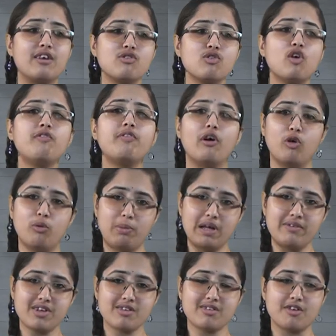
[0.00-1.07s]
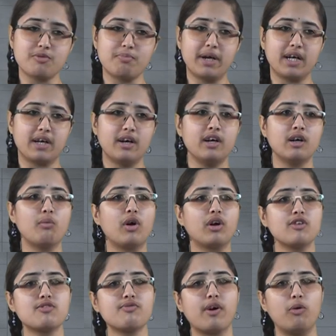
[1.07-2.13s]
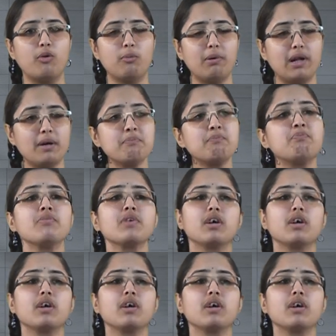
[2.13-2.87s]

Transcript: is no foul play which is suspected, now what is foul play?